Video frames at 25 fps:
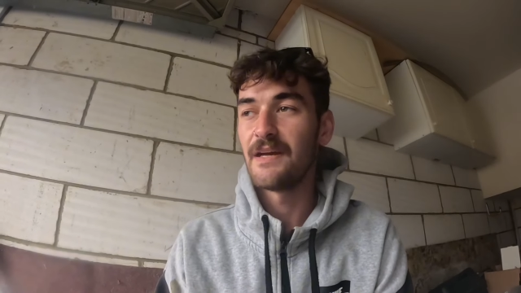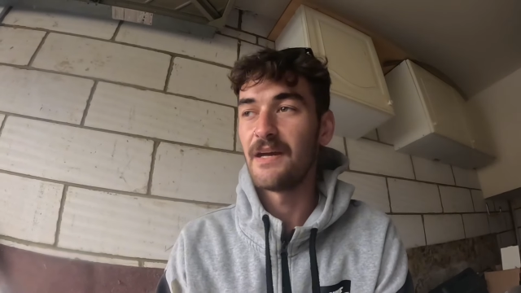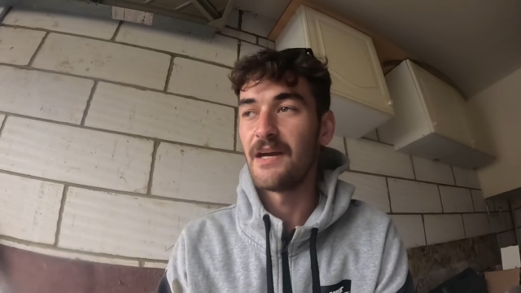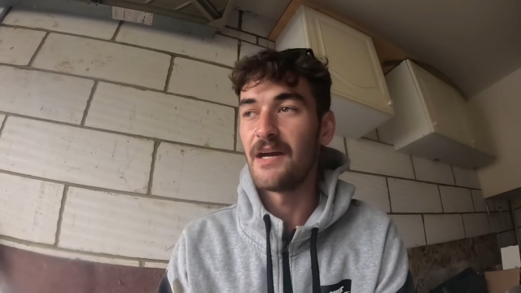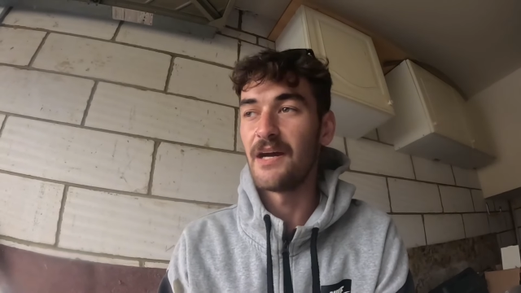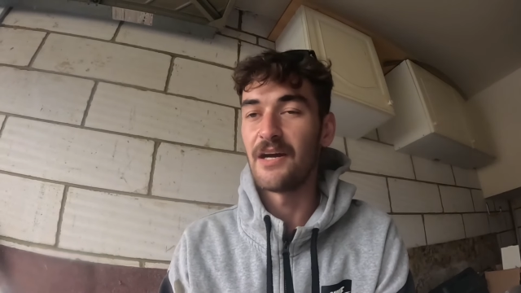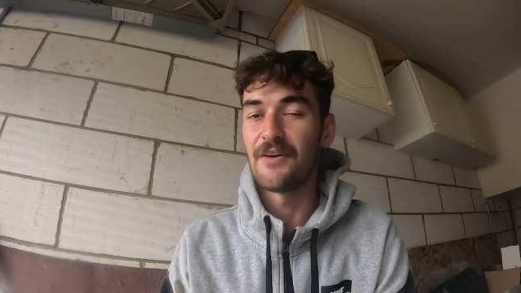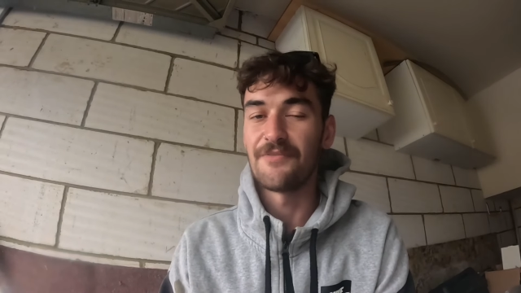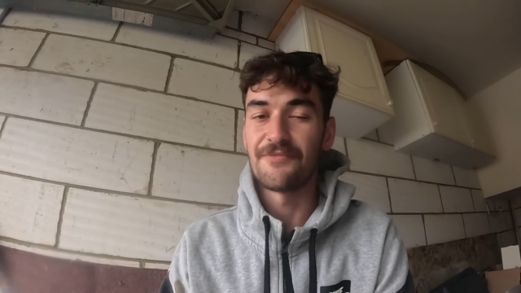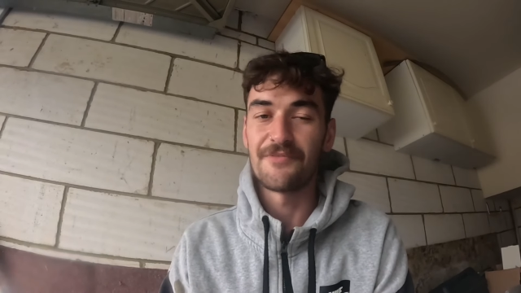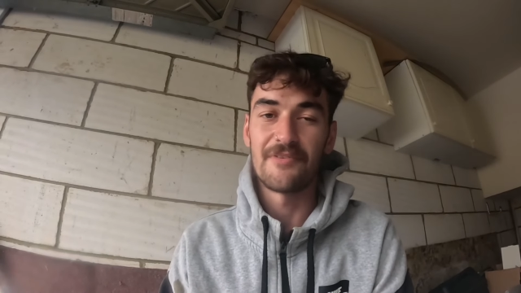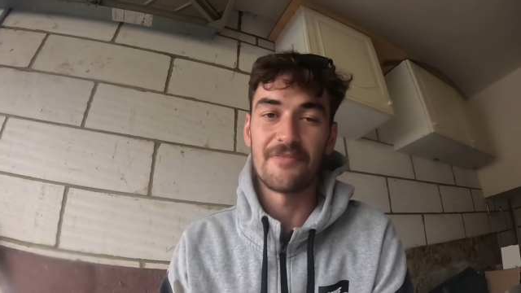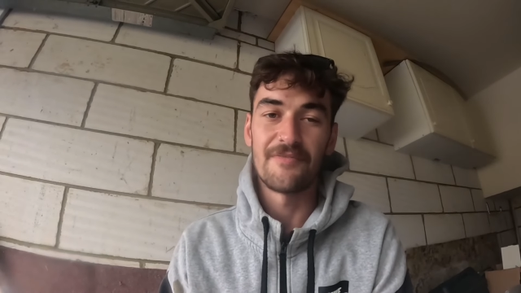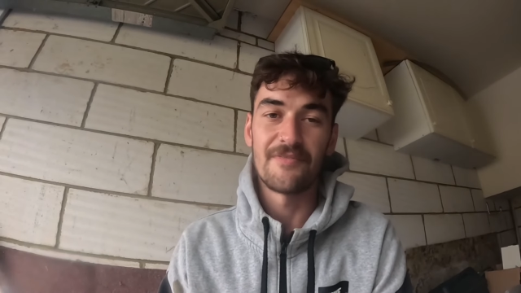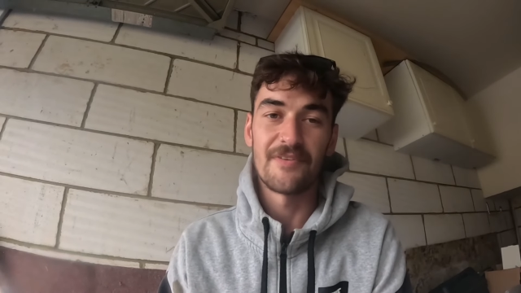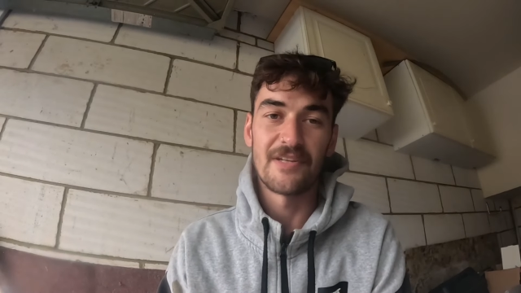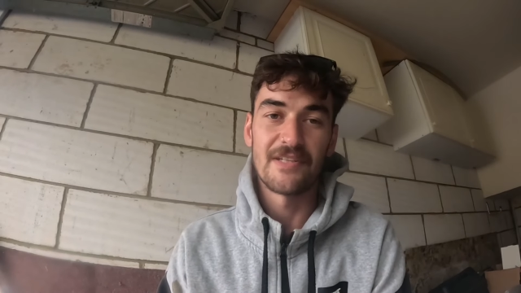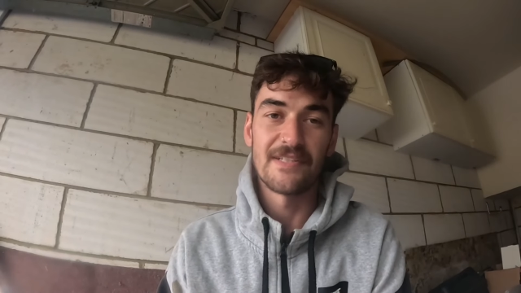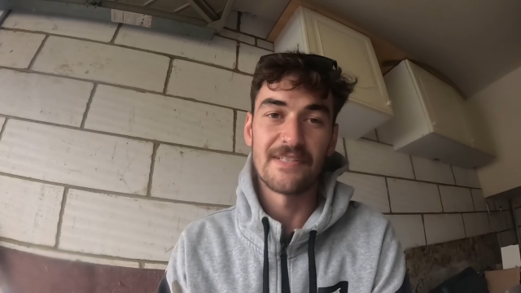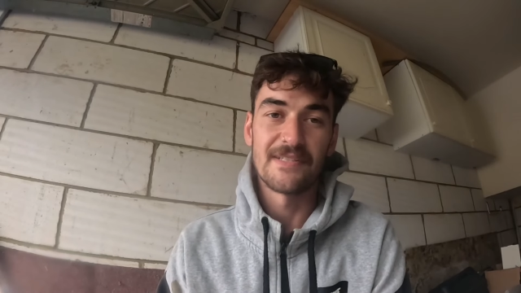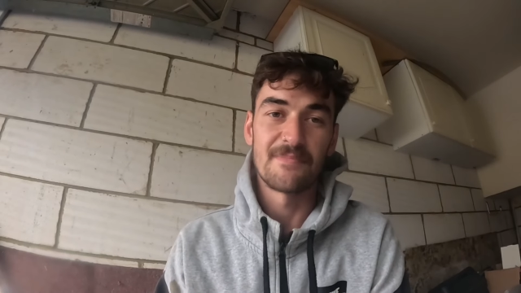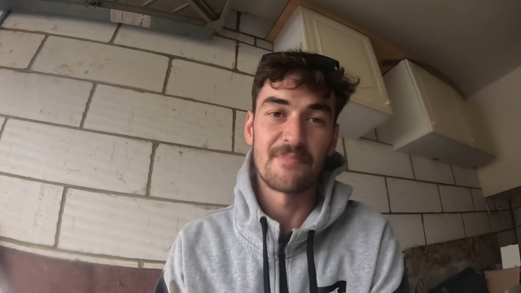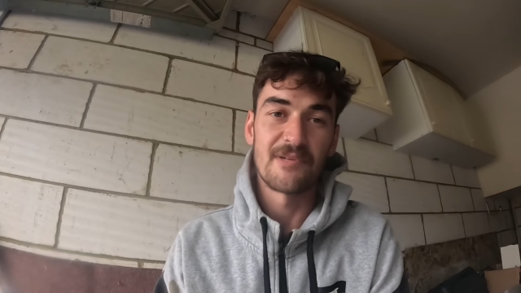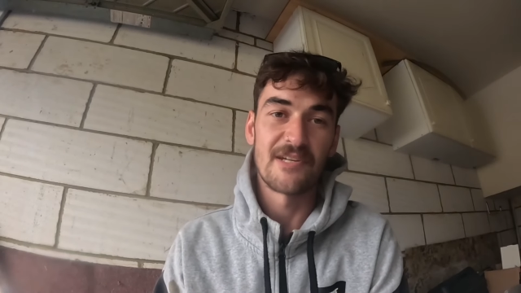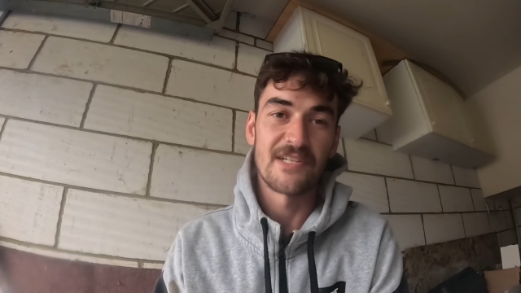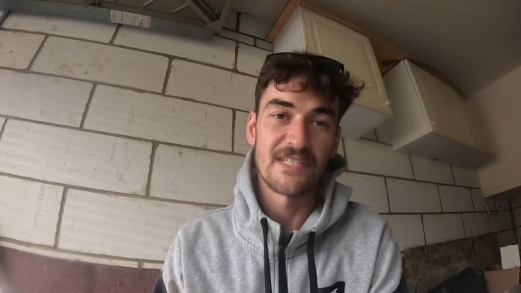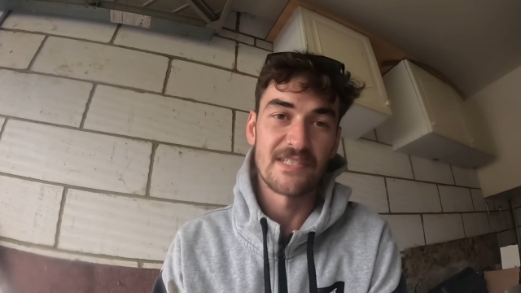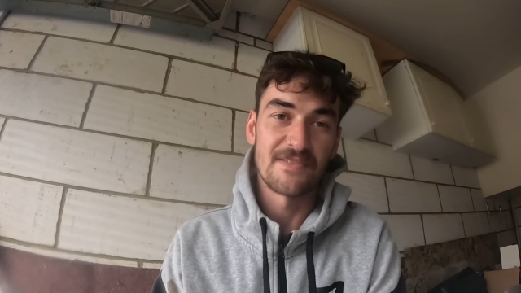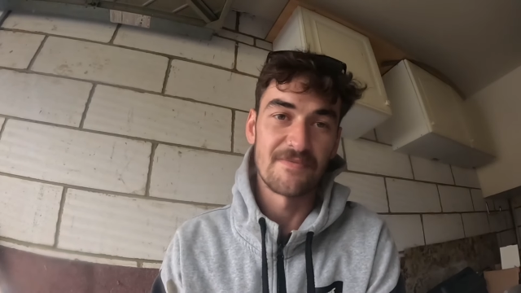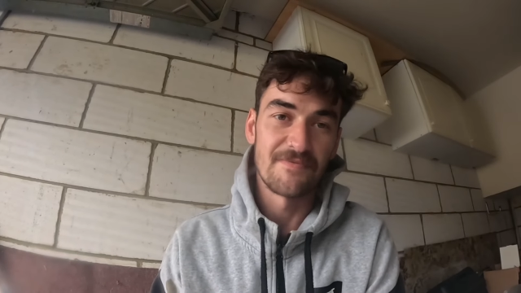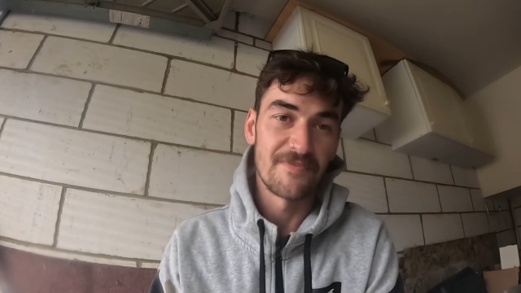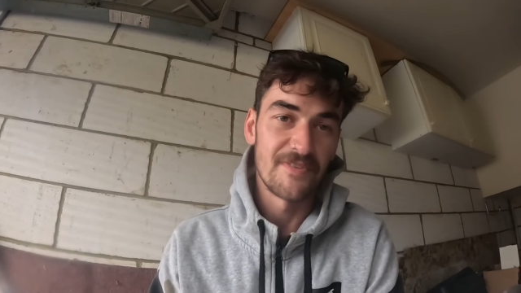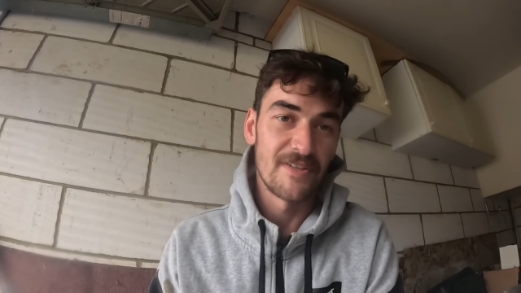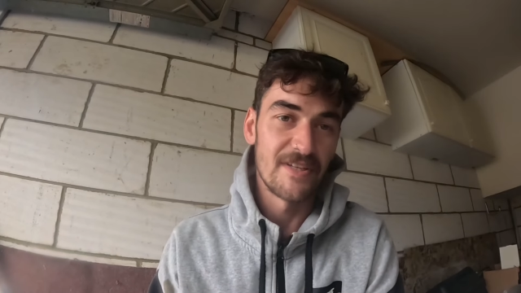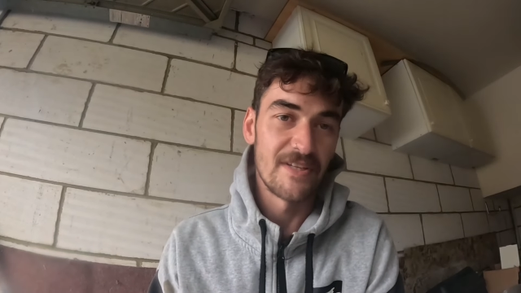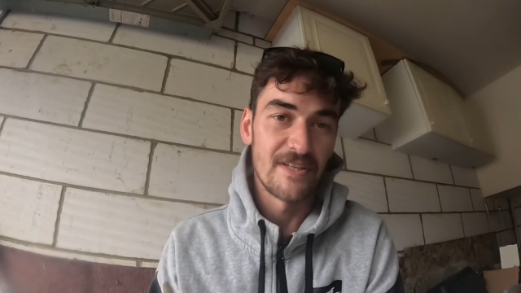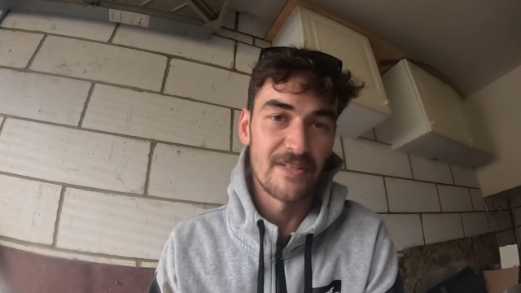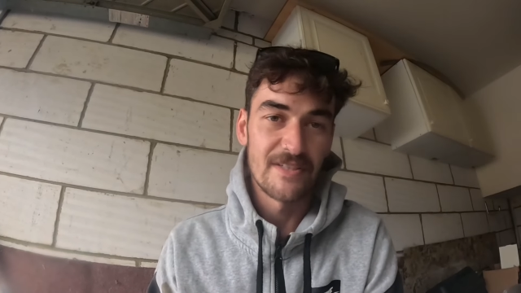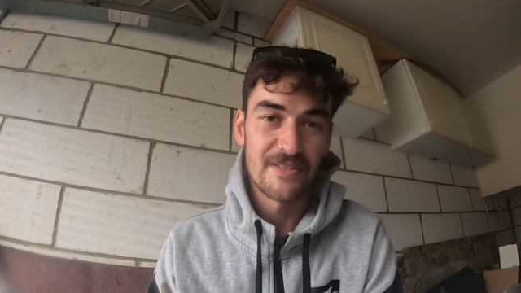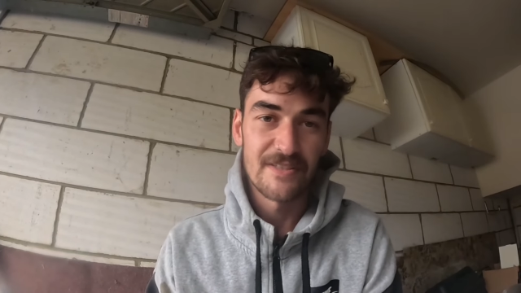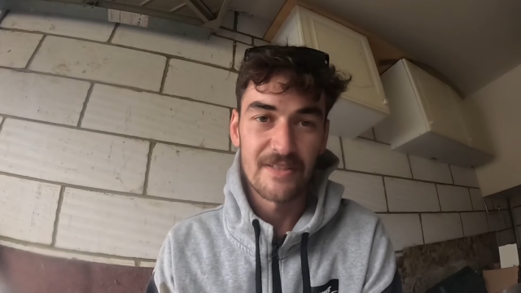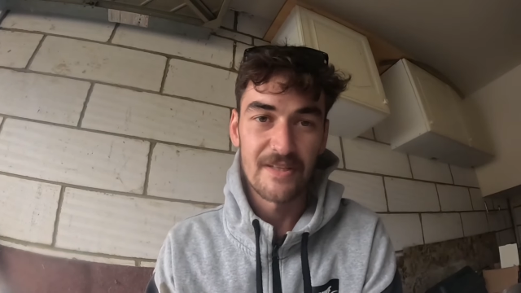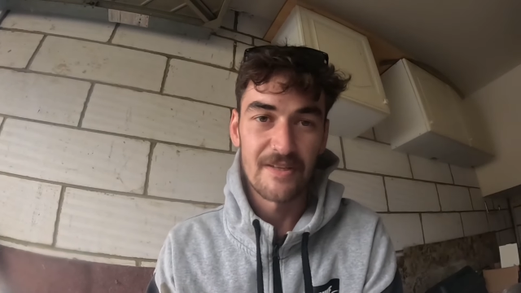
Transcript: after a very depressing finish.